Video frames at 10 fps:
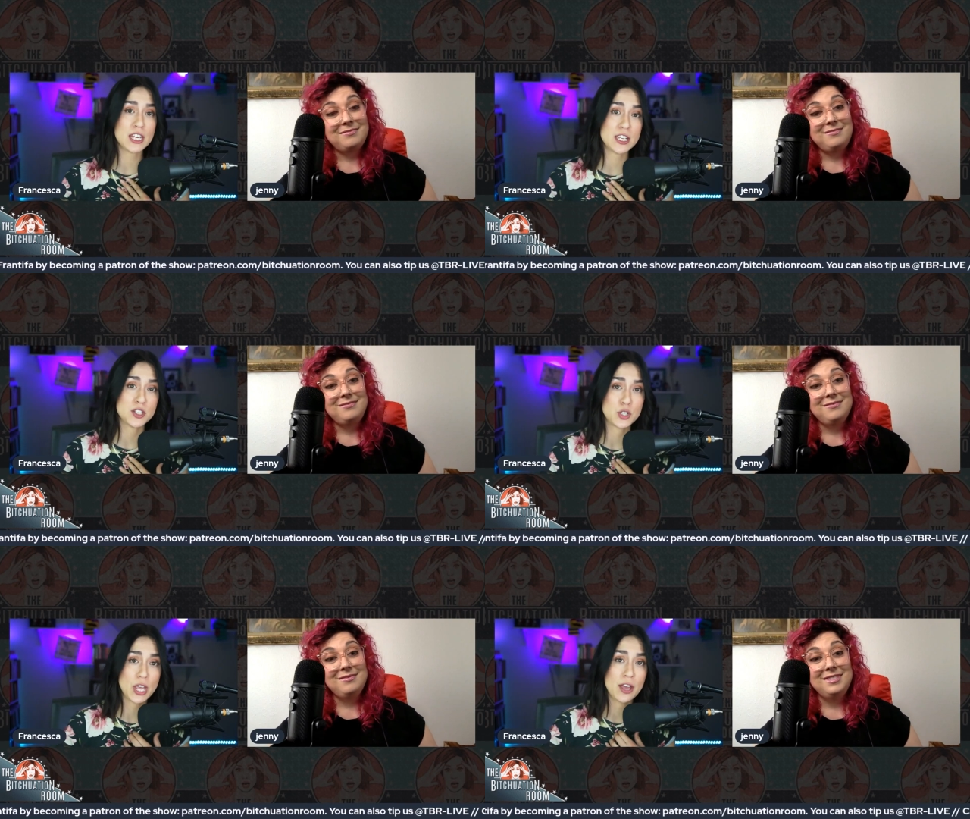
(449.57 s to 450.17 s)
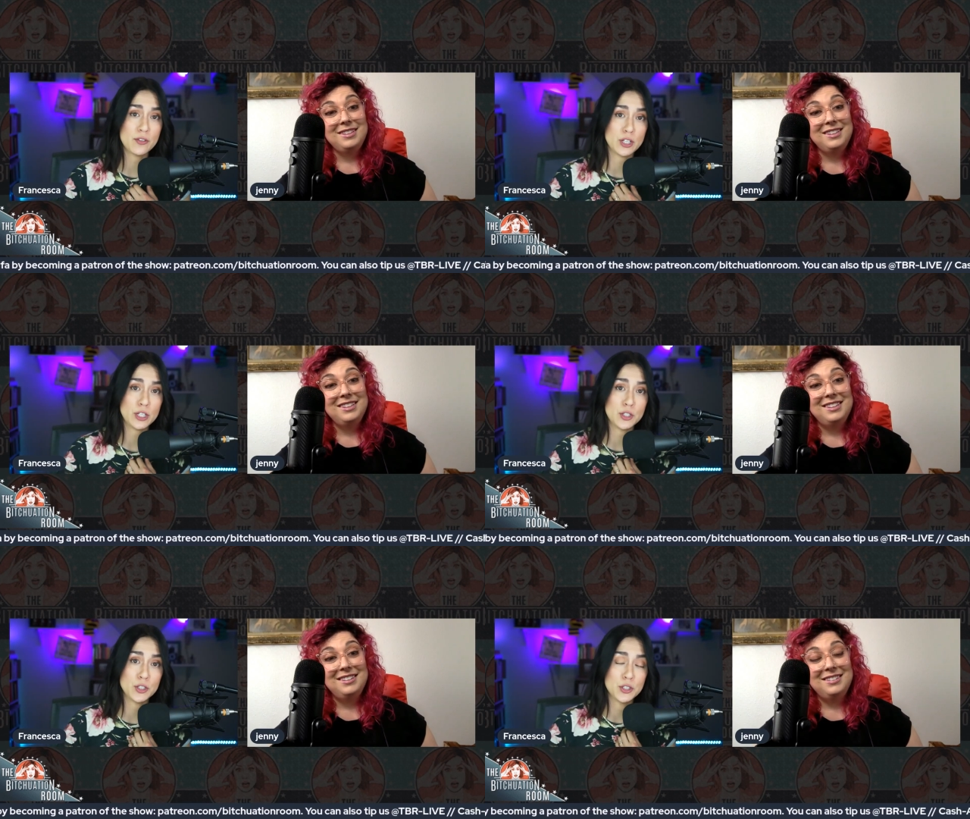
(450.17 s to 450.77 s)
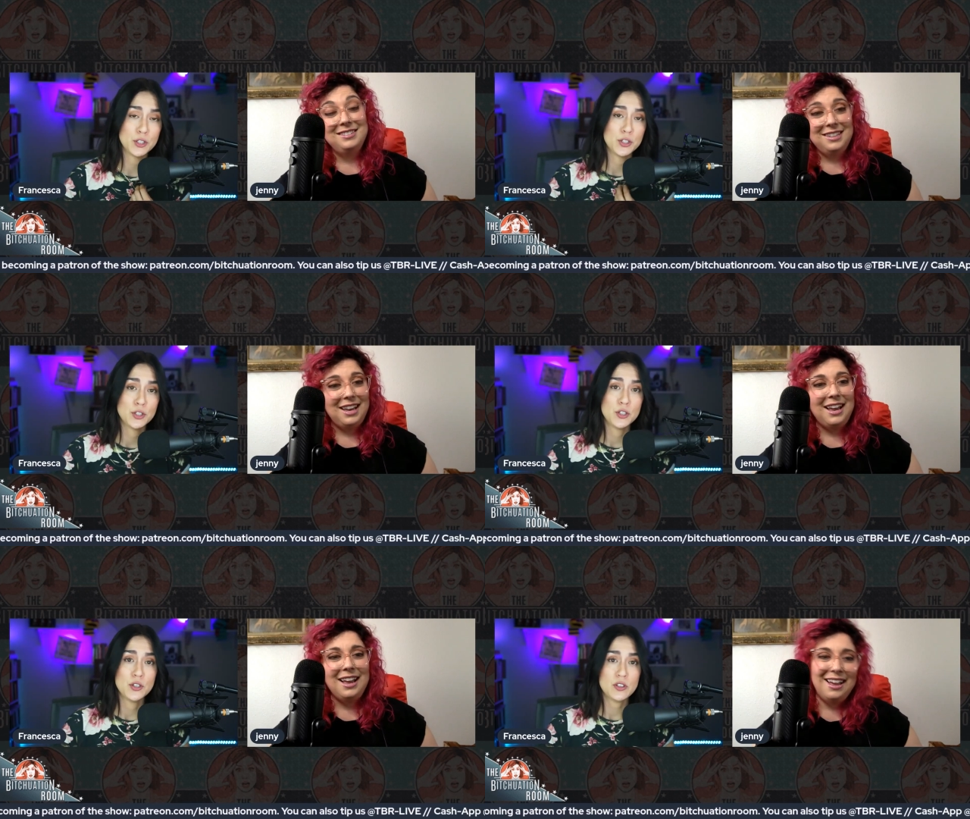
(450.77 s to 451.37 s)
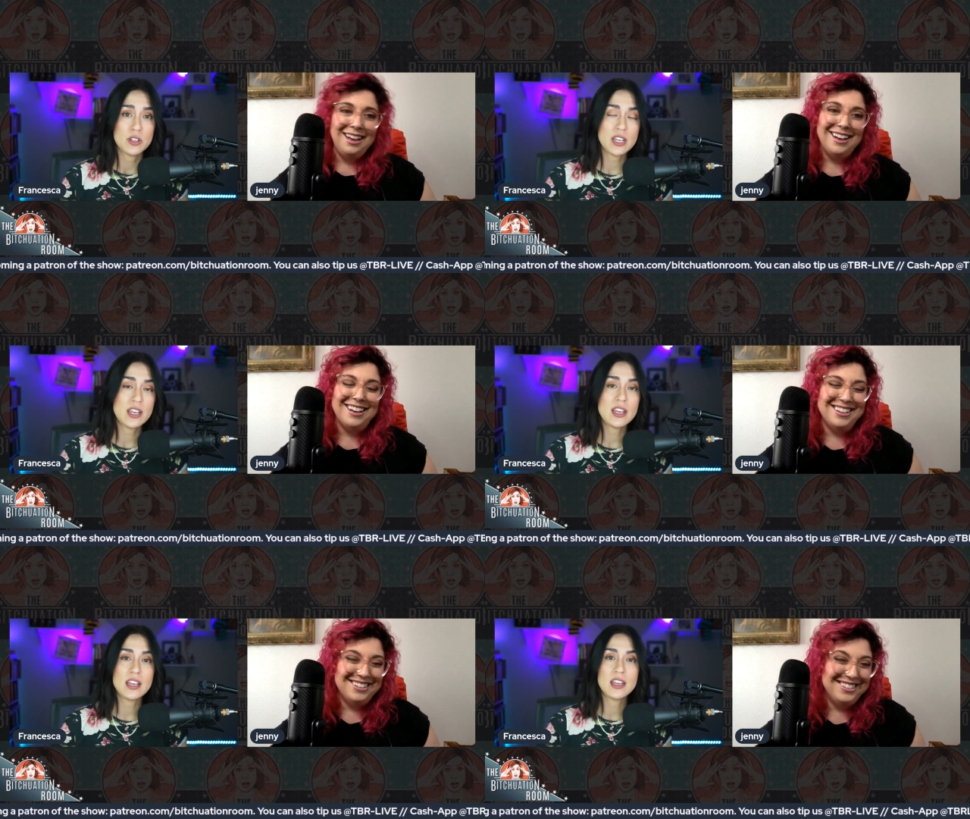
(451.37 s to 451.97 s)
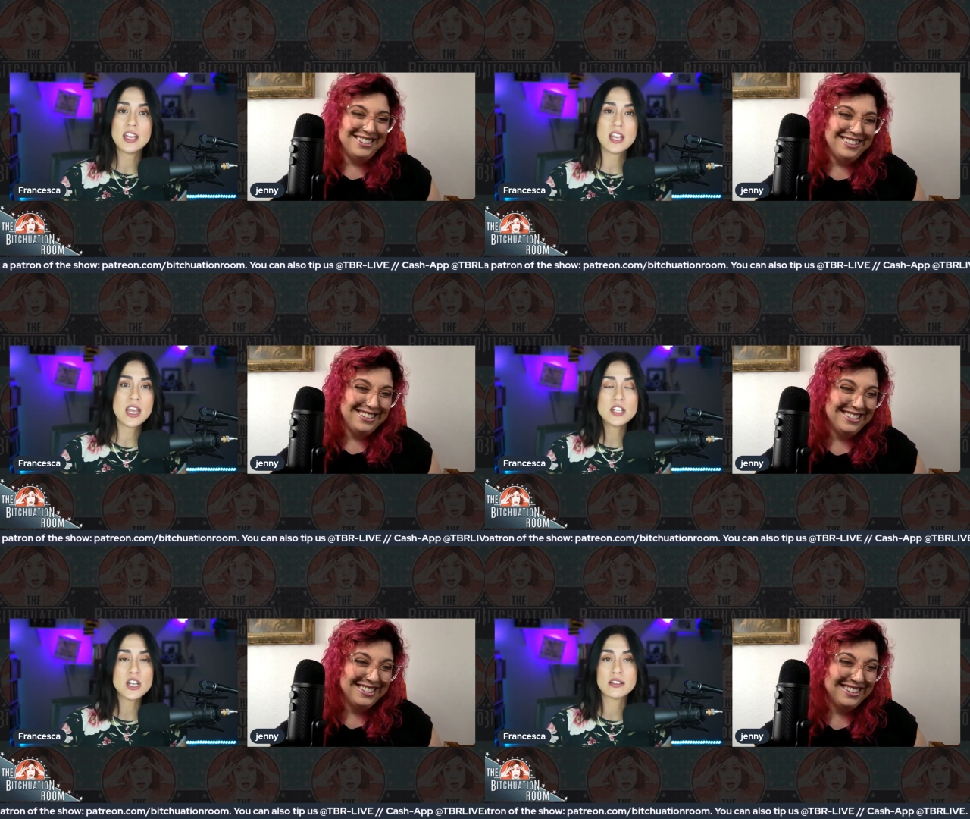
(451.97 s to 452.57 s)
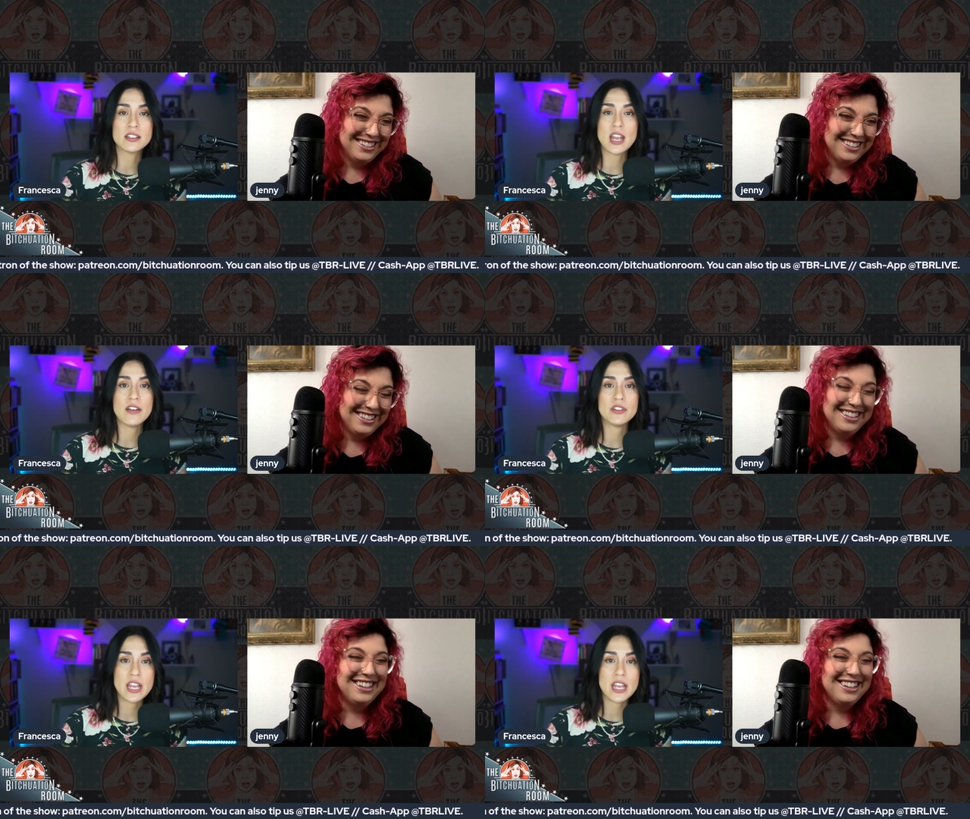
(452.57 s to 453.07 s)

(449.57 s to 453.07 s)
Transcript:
Speaker 1: eighty-seven. Yeah. It doesn't have an